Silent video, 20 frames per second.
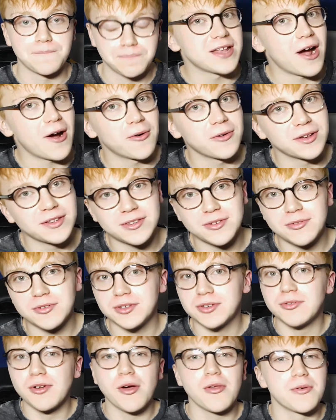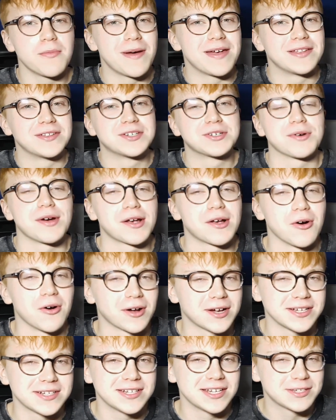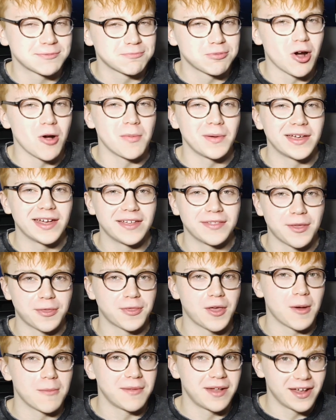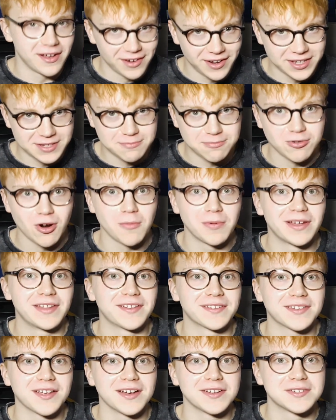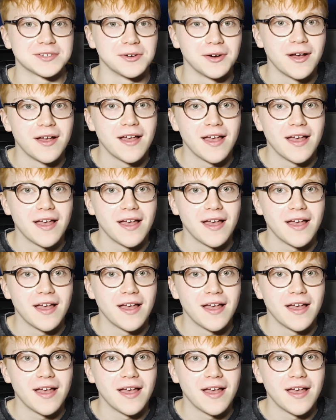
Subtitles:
Now, you know the main shoe I got, because it's probably in the thumbnail, it's probably in the title.